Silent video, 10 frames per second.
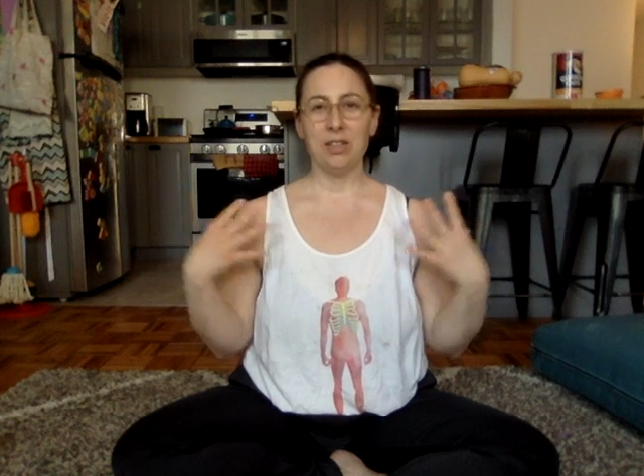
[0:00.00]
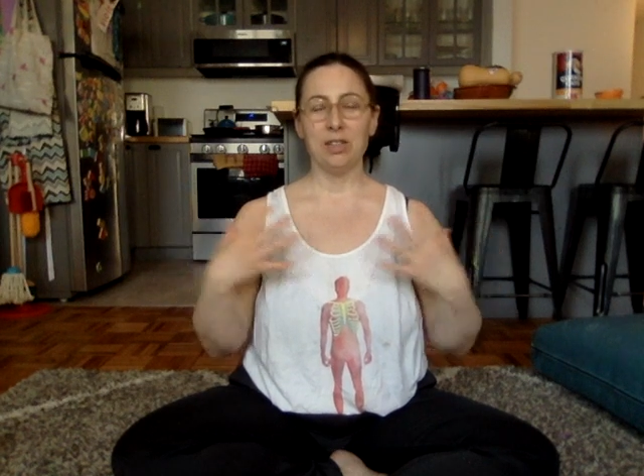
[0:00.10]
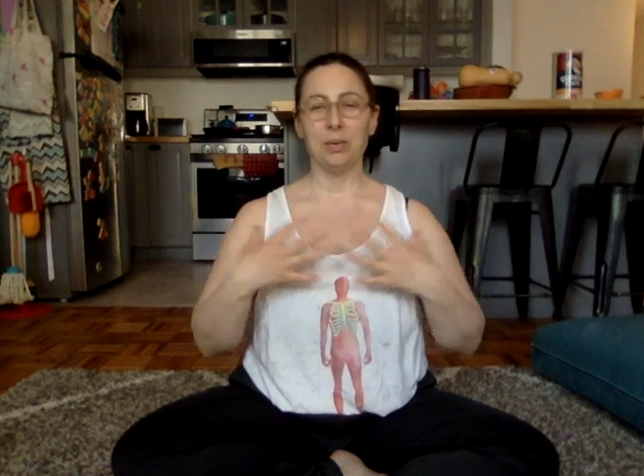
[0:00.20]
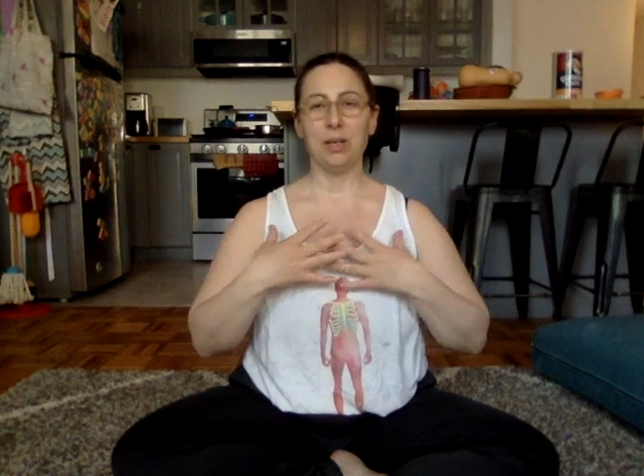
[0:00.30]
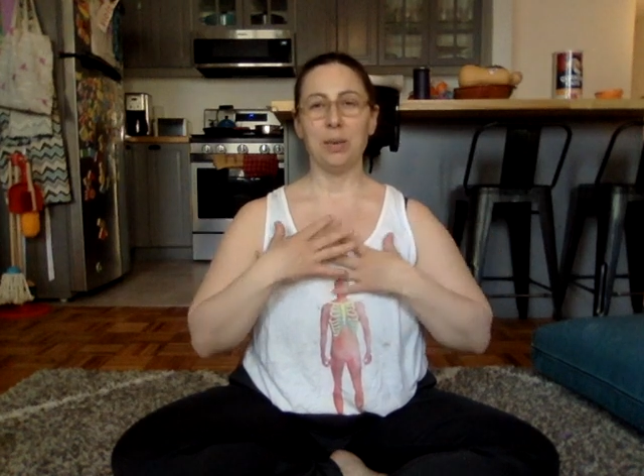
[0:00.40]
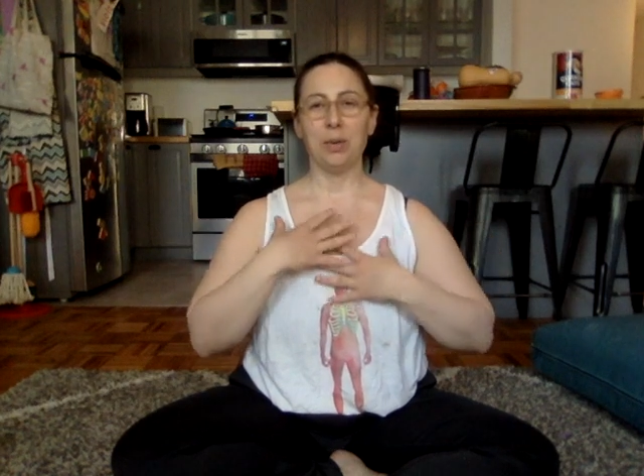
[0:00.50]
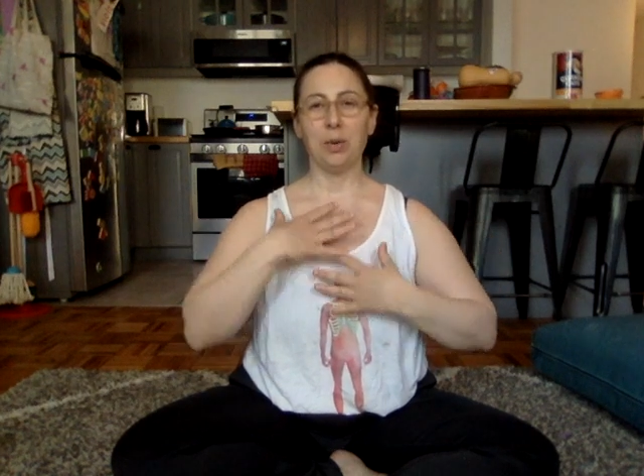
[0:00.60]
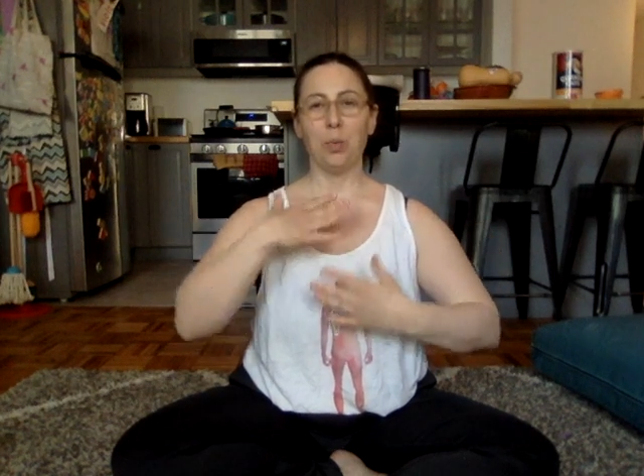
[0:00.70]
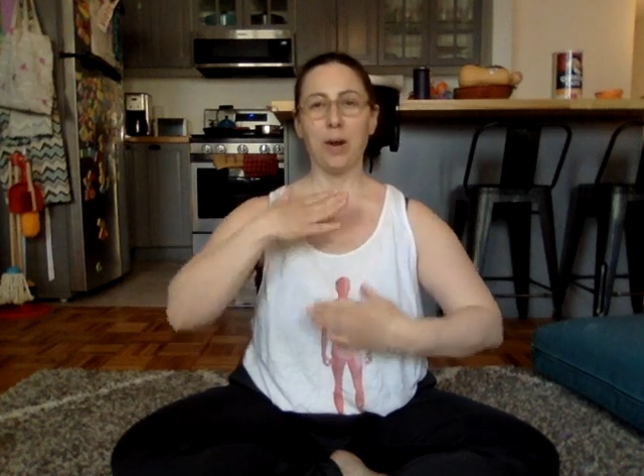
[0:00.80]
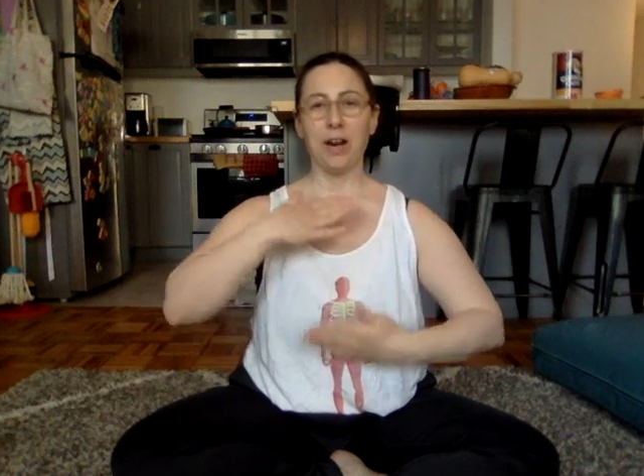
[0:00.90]
doing it with
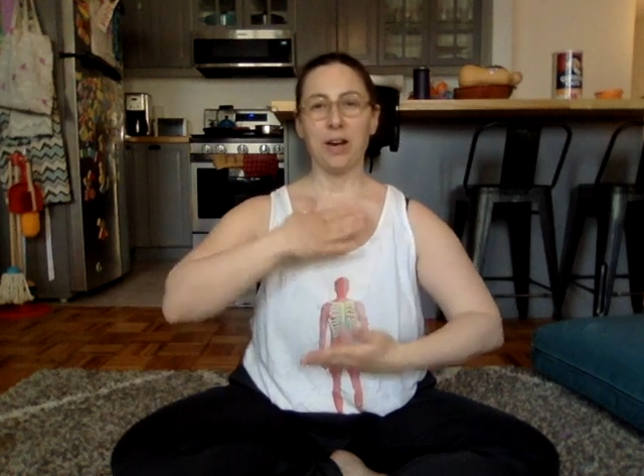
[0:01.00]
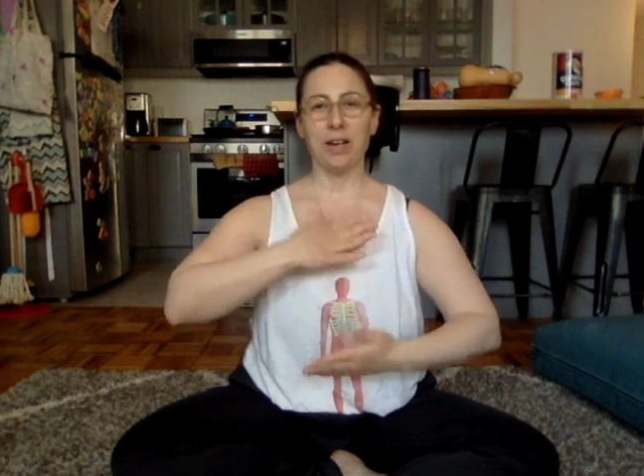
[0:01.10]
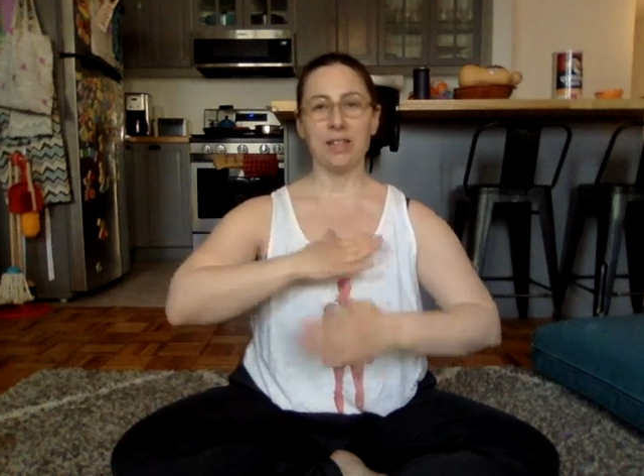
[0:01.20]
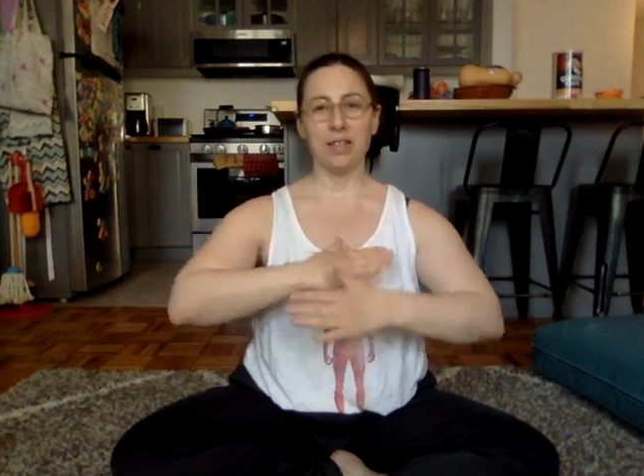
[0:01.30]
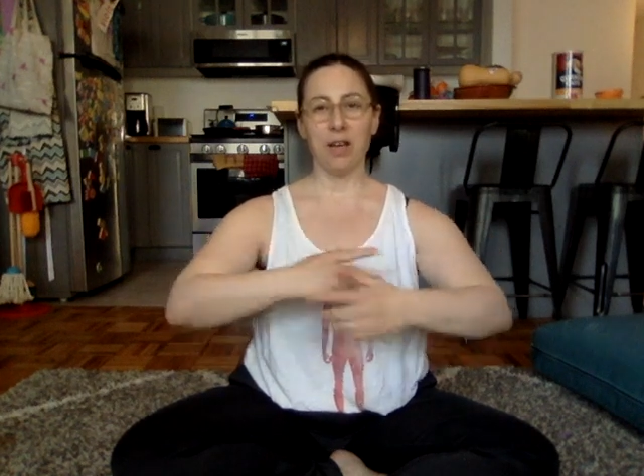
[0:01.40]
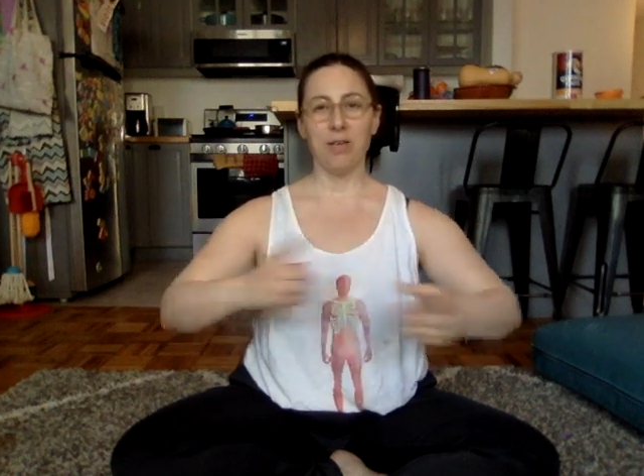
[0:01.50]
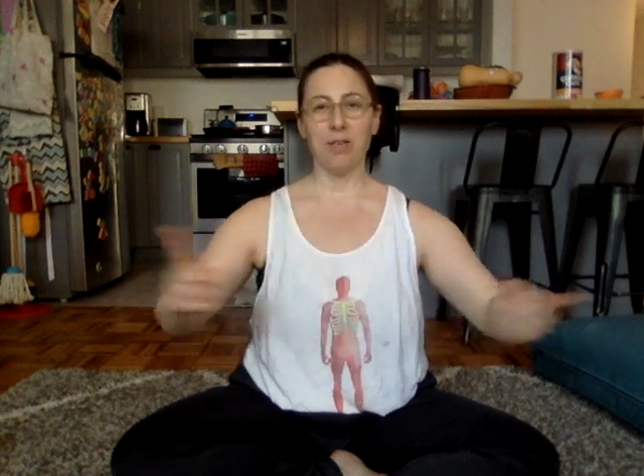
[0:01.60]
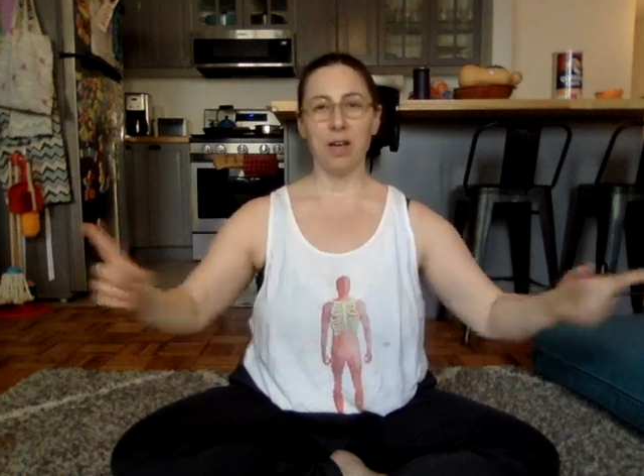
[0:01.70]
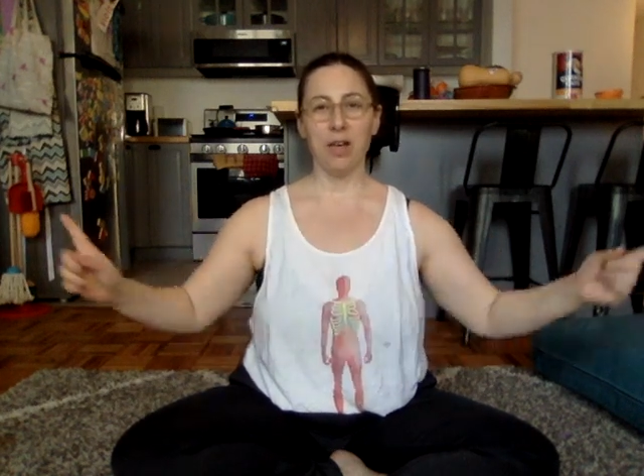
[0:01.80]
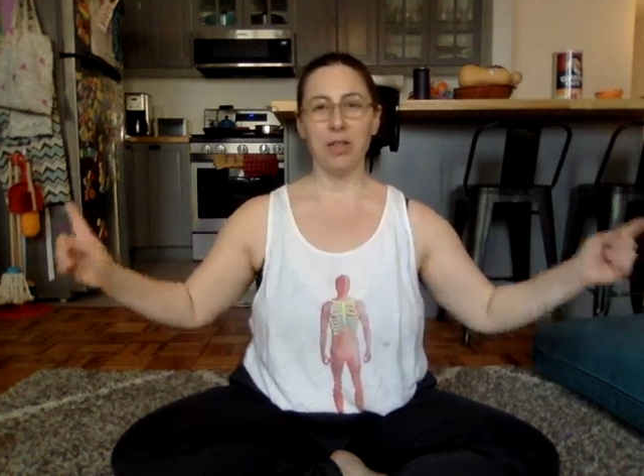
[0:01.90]
awareness of
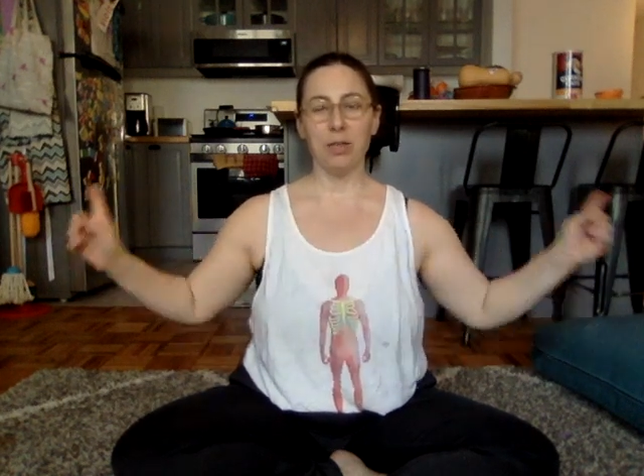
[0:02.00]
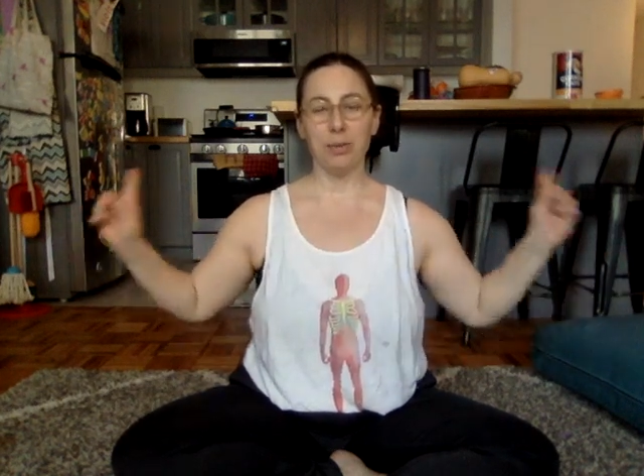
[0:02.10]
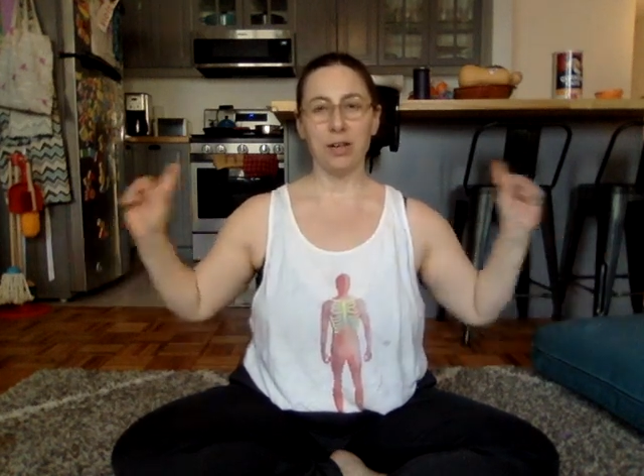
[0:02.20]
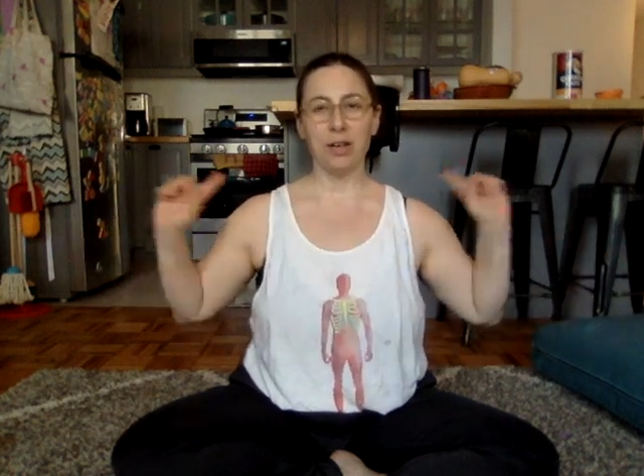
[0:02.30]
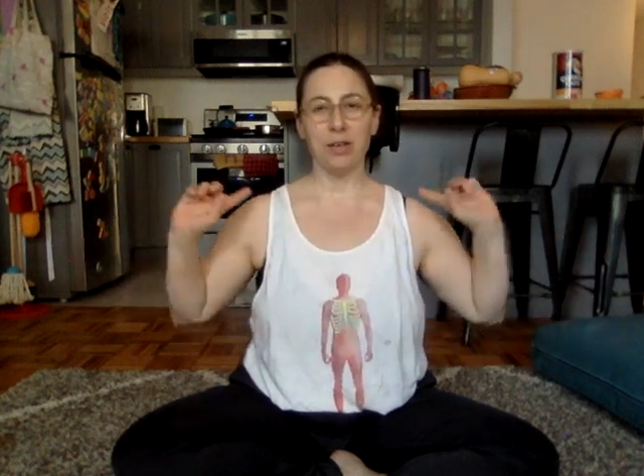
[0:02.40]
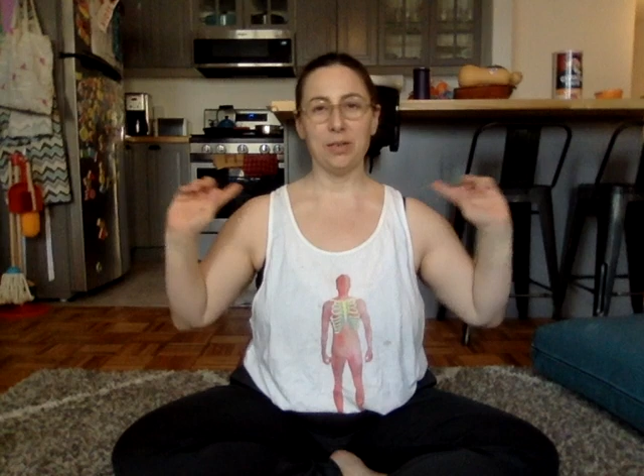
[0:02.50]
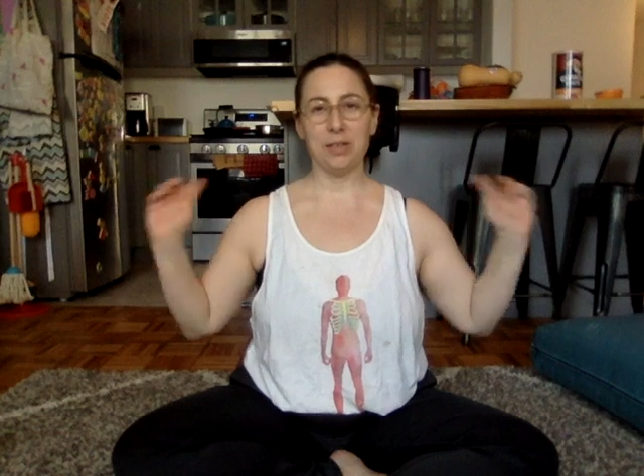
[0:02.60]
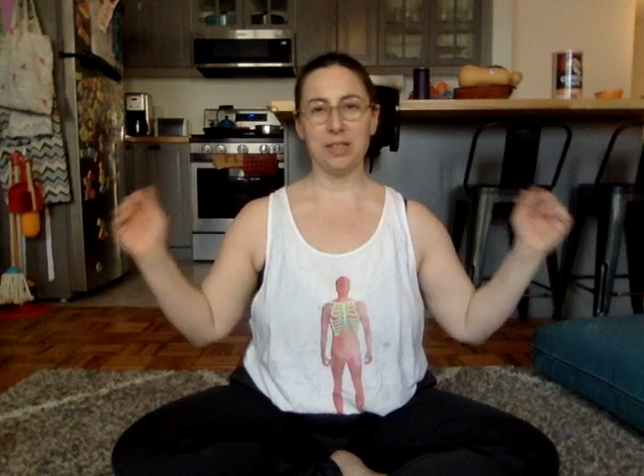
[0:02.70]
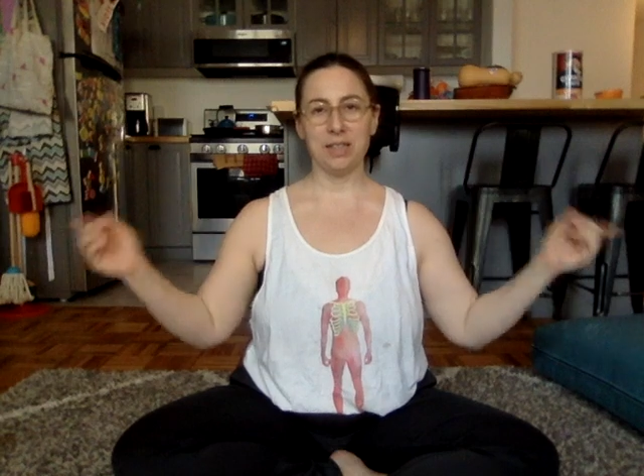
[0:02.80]
360